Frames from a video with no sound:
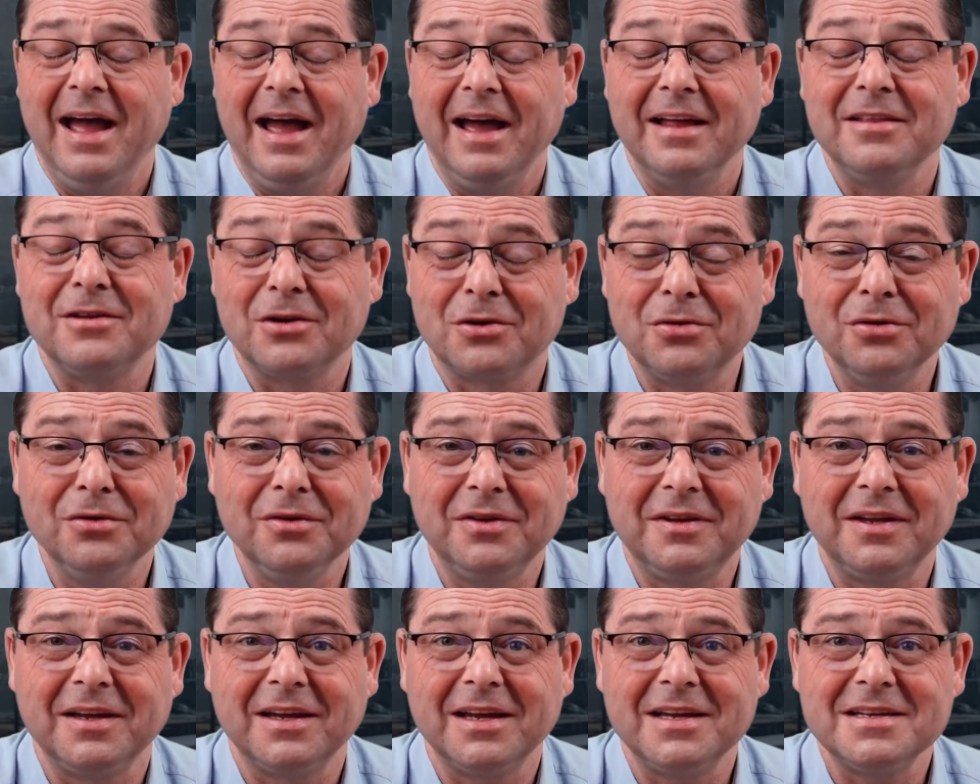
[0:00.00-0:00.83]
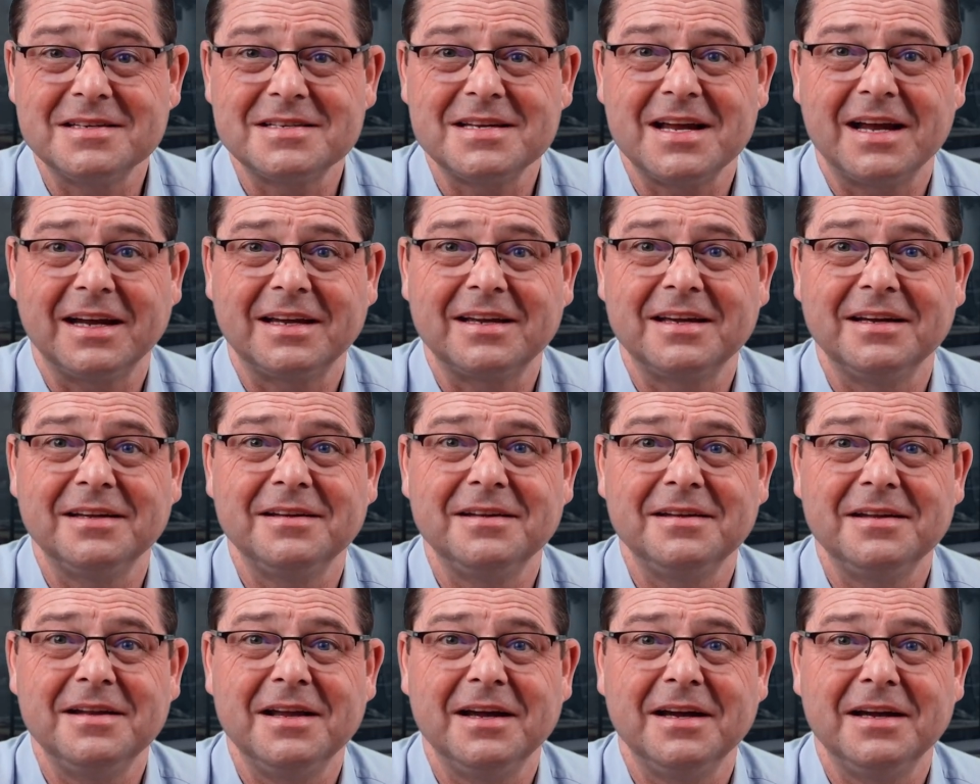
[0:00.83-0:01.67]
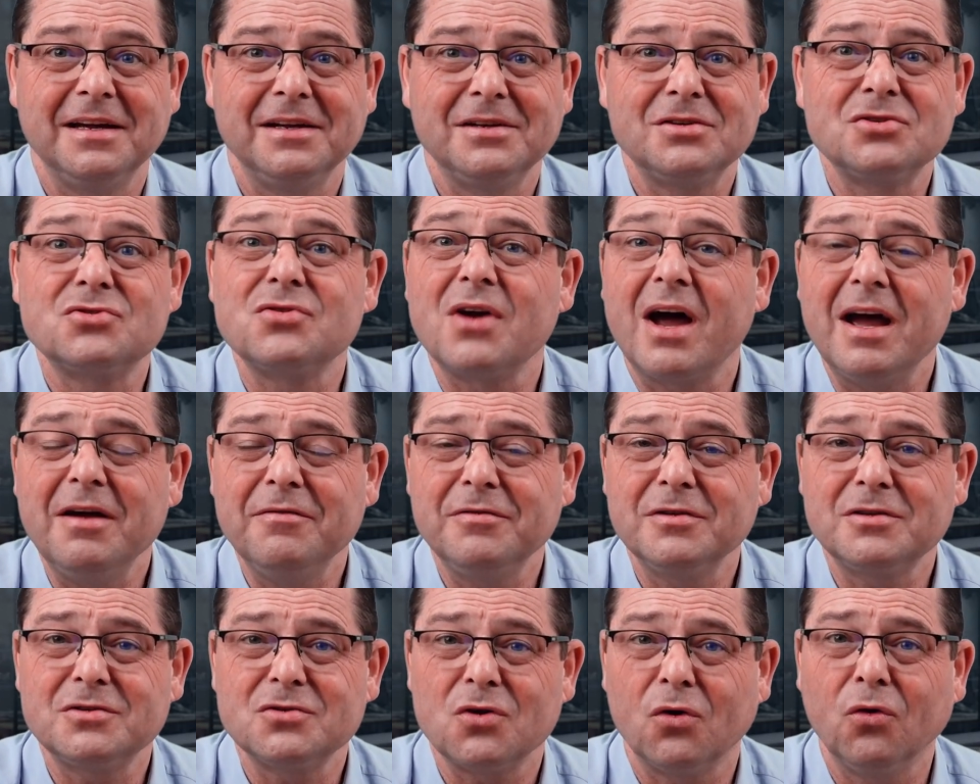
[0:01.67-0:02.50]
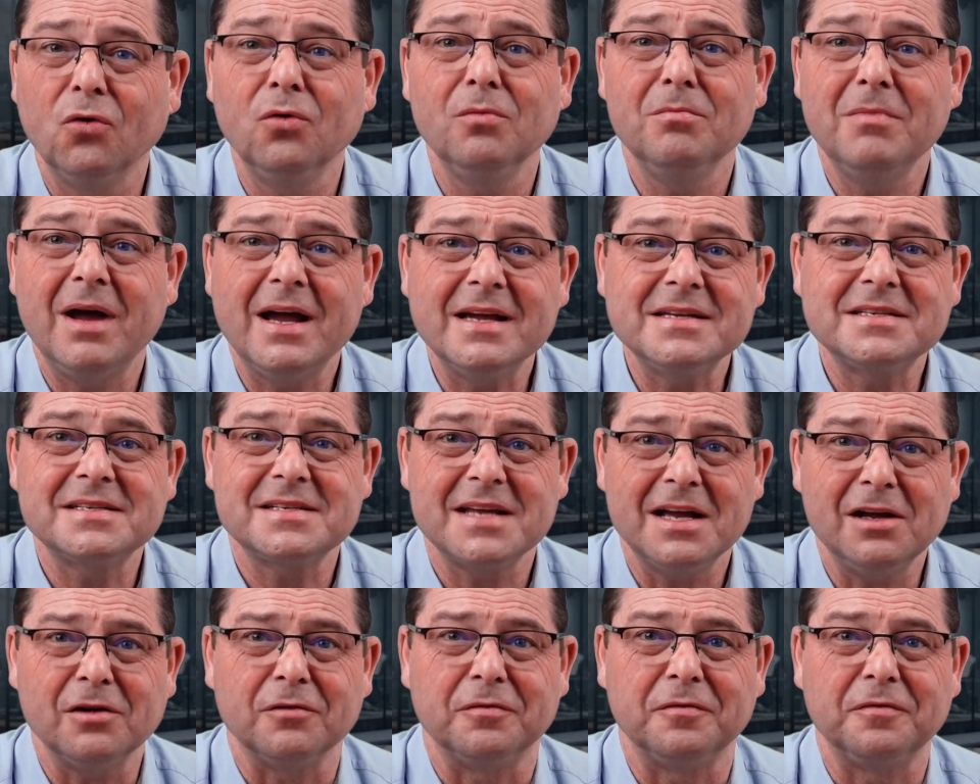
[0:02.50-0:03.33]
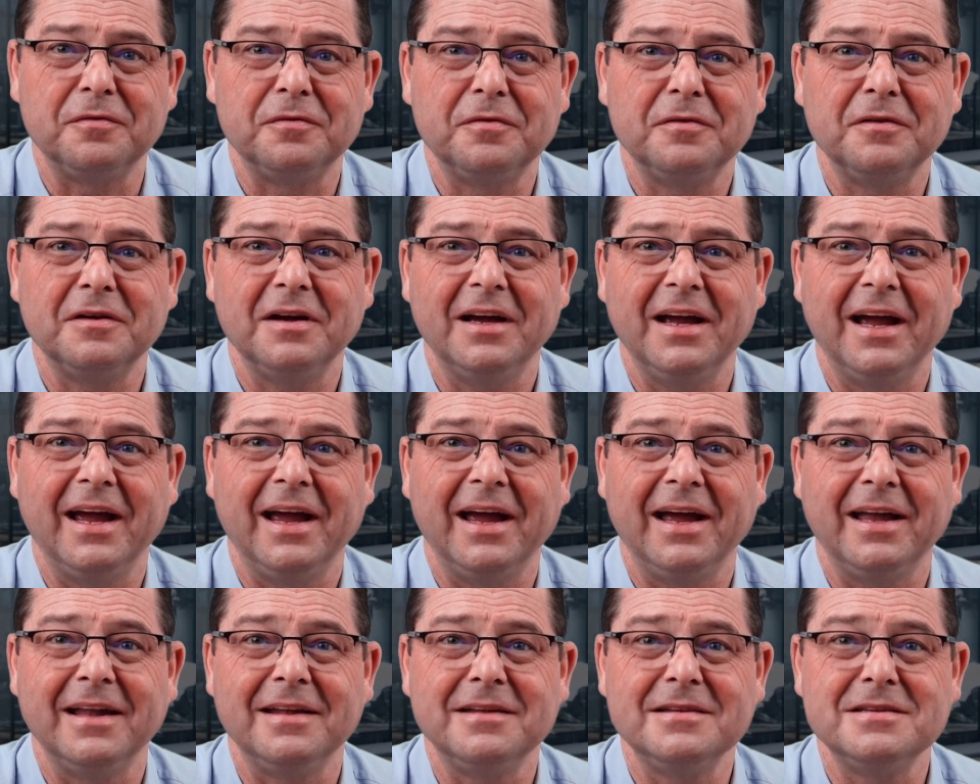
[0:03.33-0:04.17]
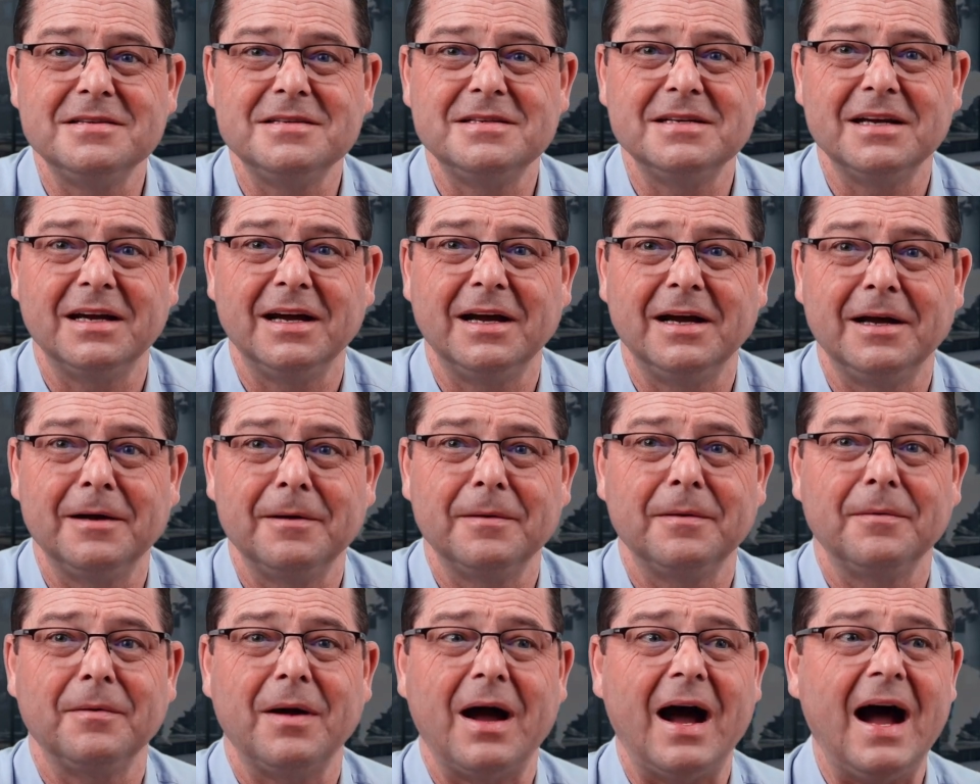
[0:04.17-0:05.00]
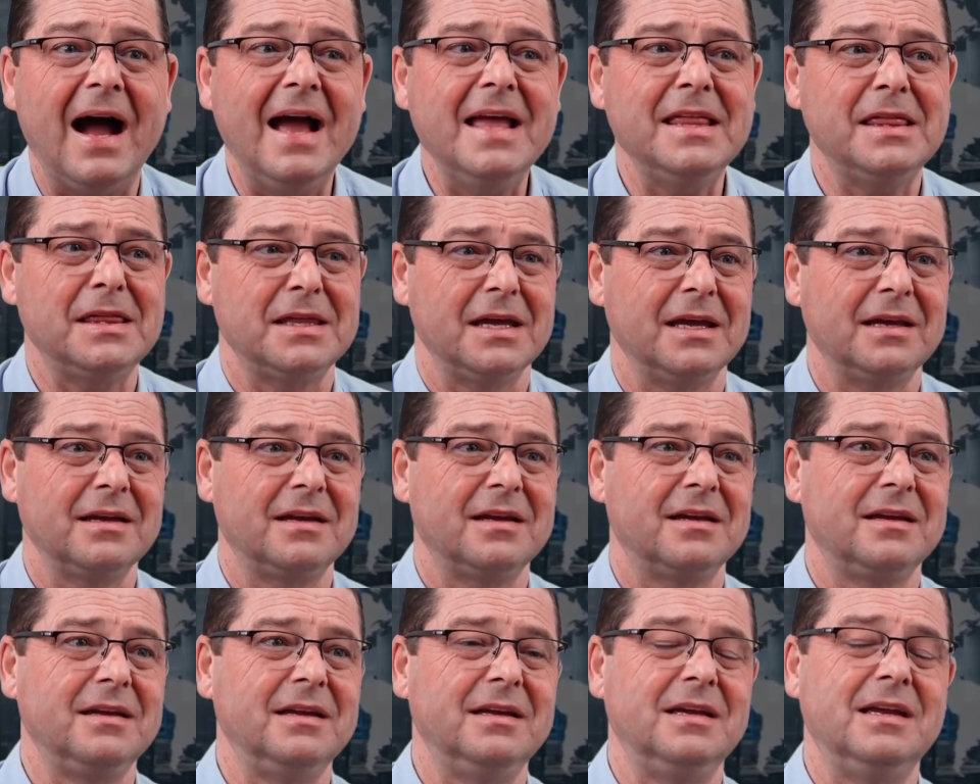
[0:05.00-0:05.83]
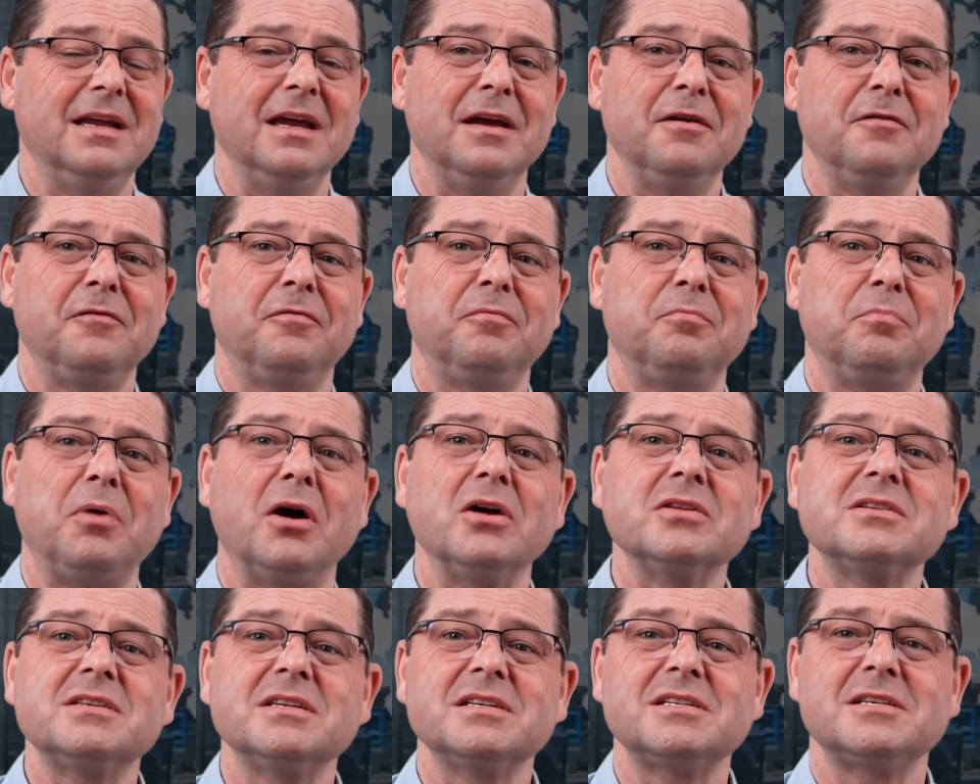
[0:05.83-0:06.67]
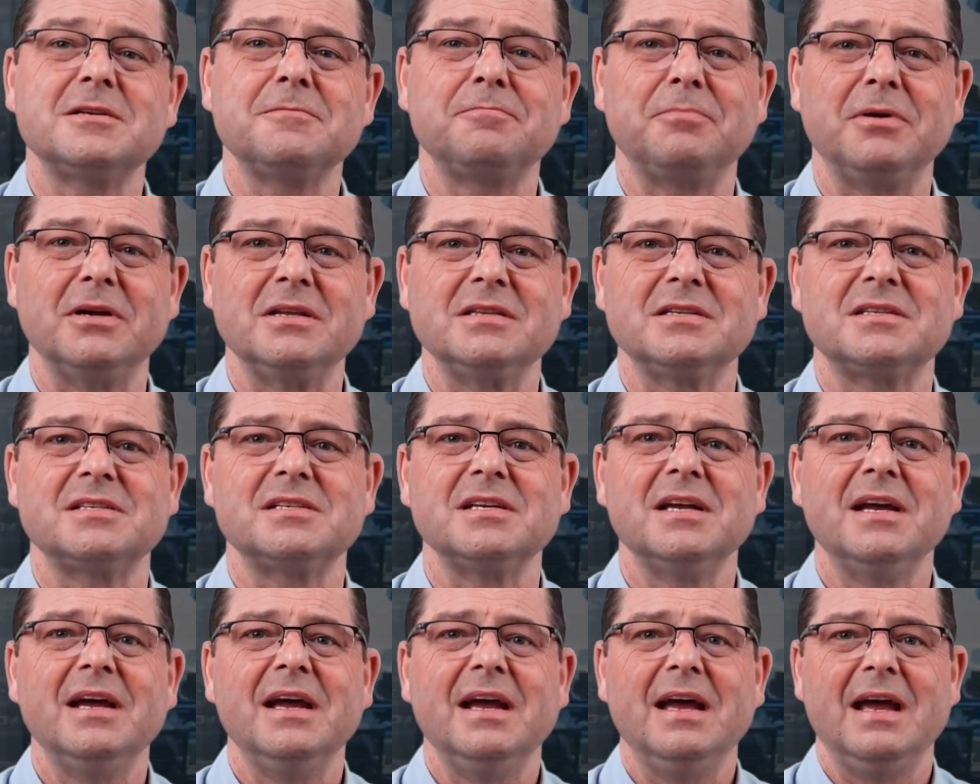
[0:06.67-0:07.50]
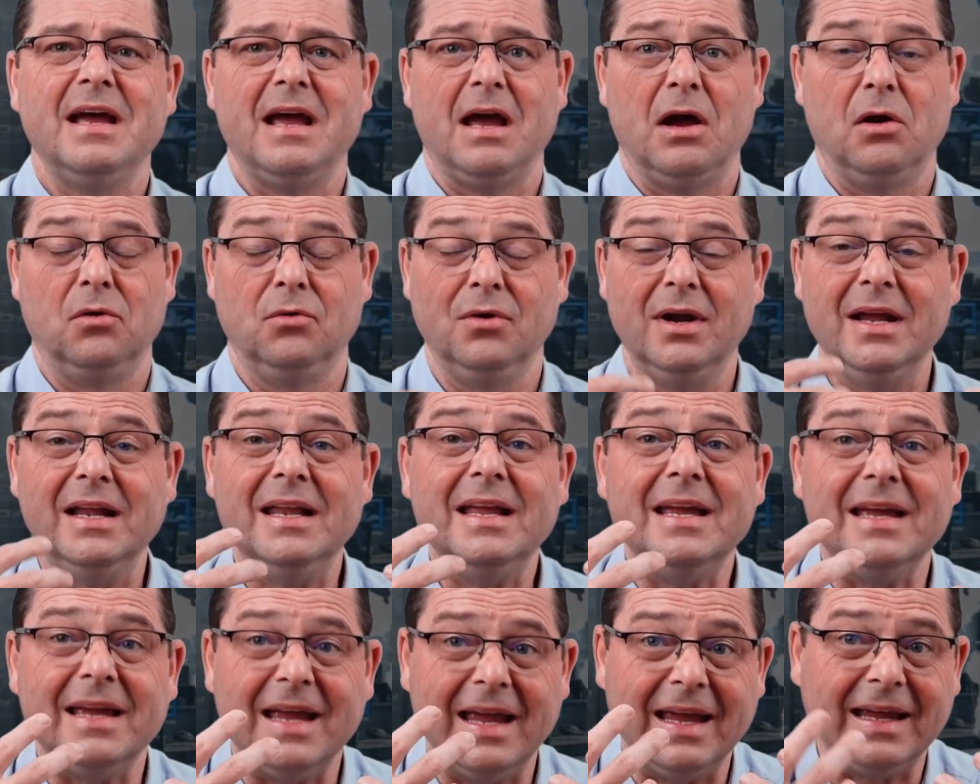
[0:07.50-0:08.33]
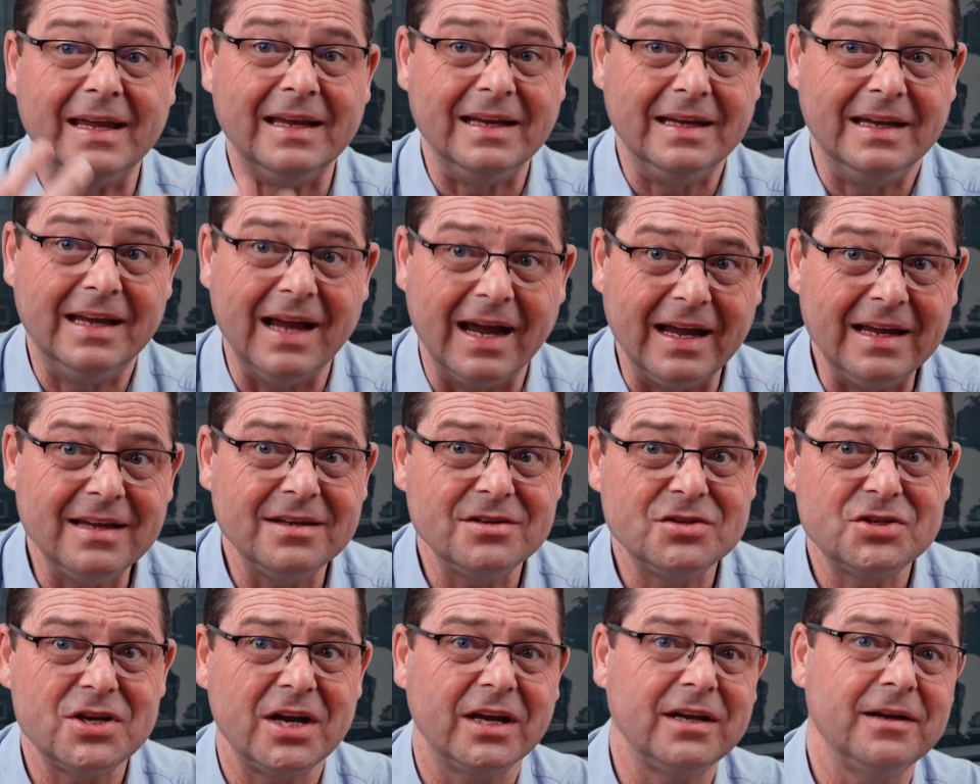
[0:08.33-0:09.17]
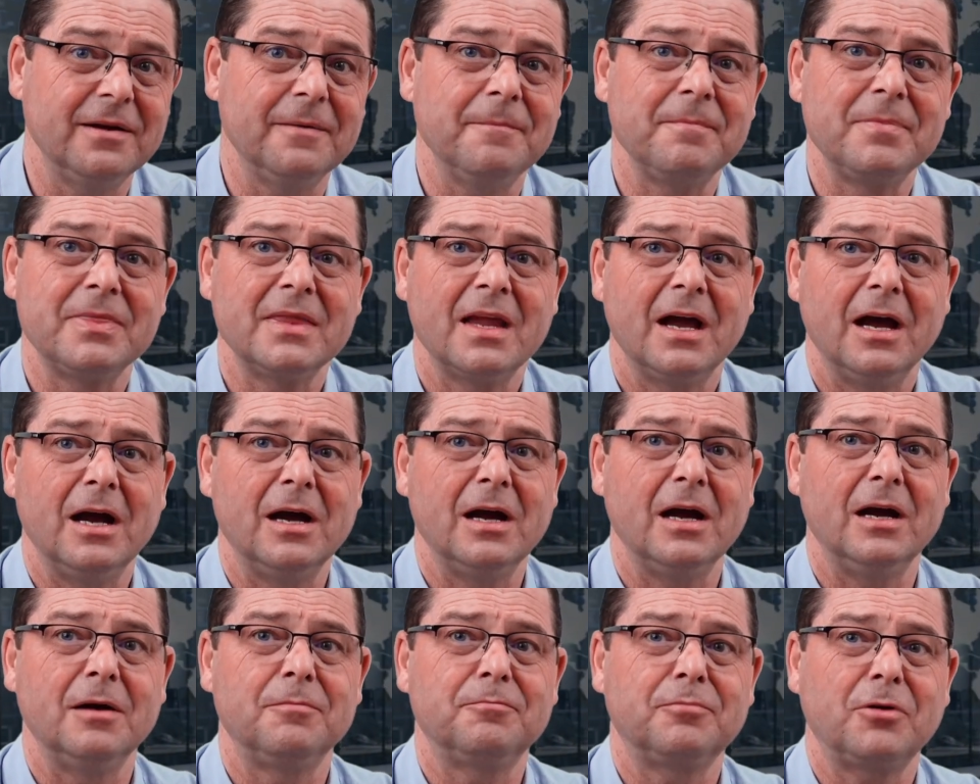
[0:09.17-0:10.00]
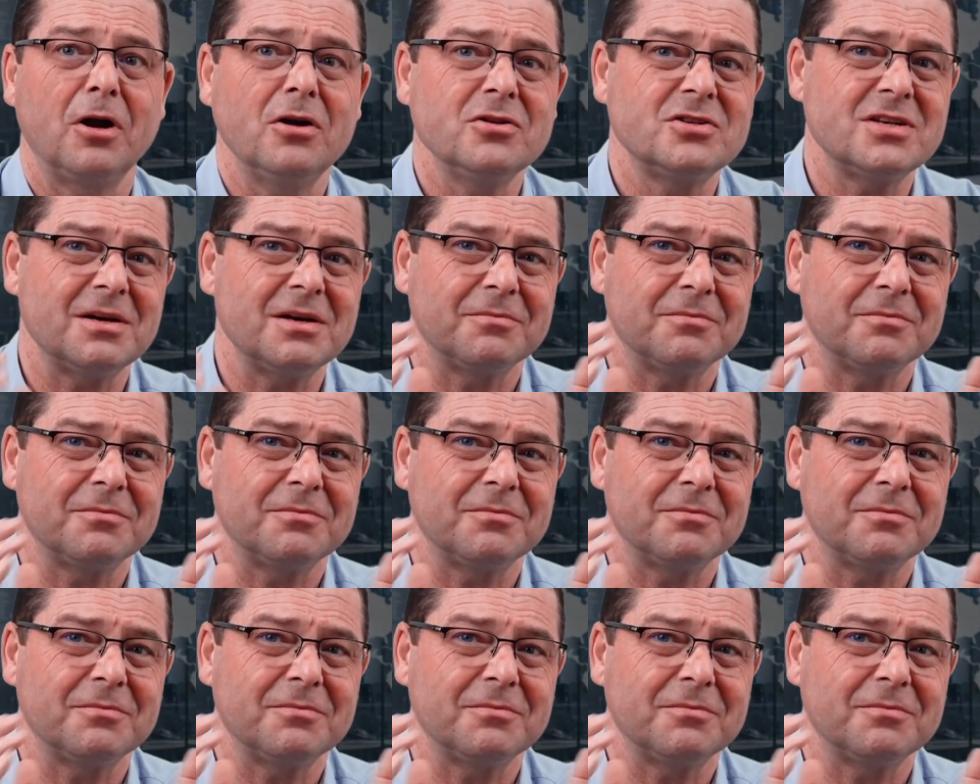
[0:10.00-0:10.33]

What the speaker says: And the cool thing is I can drive it all myself, and I think give participants a really engaging approach.